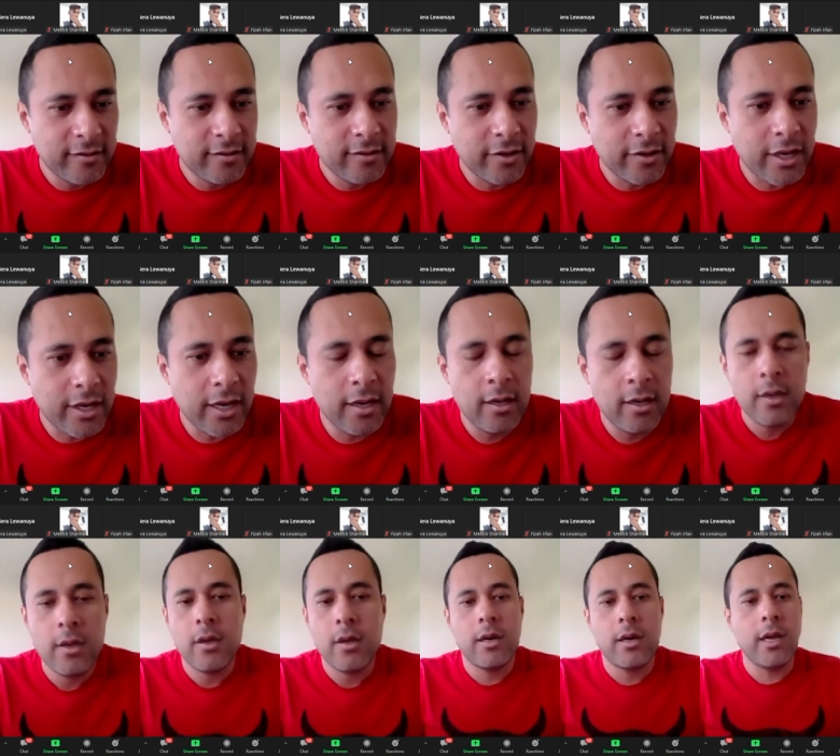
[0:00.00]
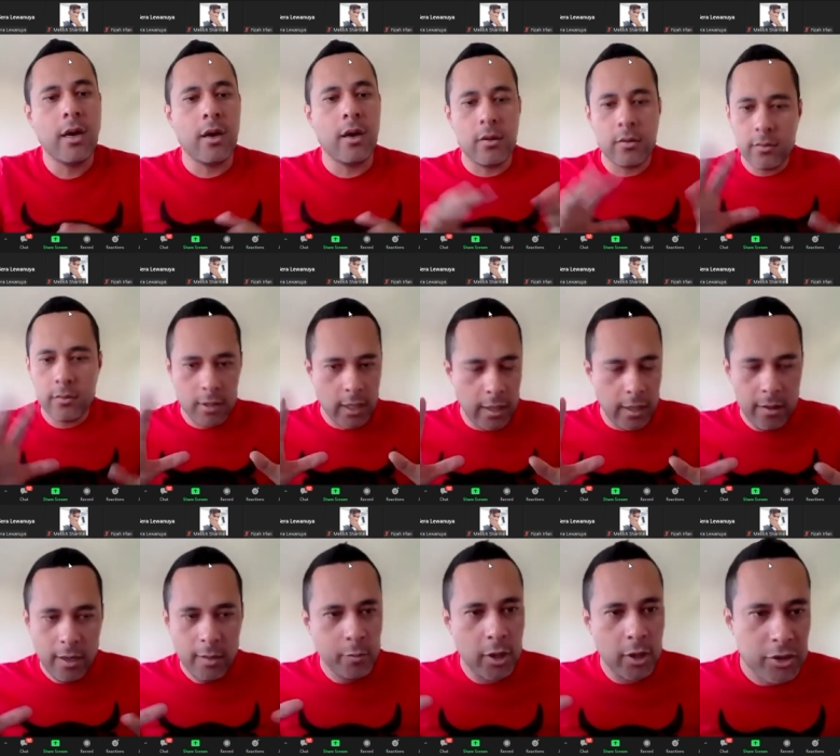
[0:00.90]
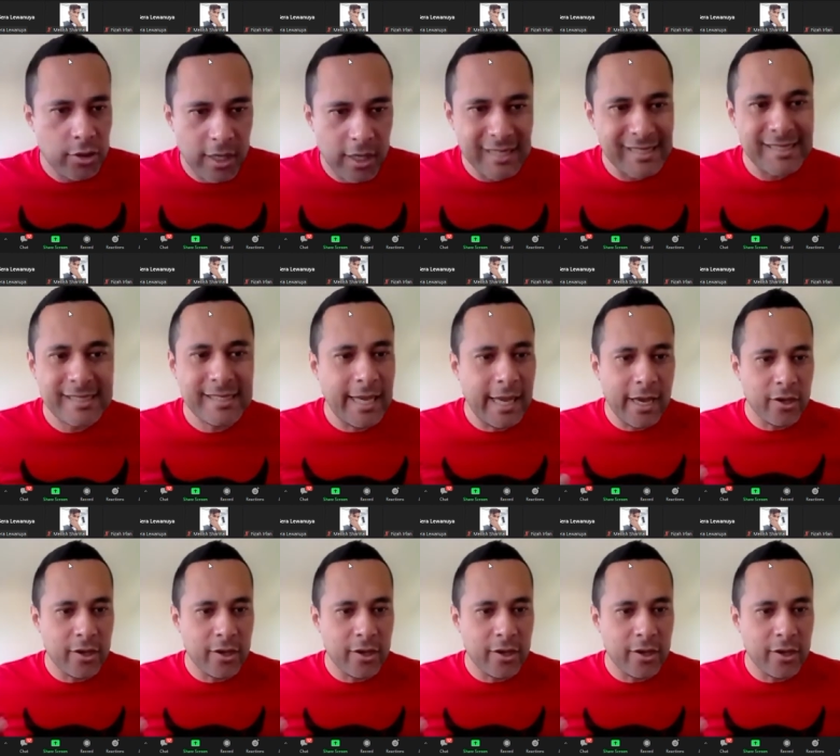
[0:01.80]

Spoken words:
Okay. Now, I'm not trying to scare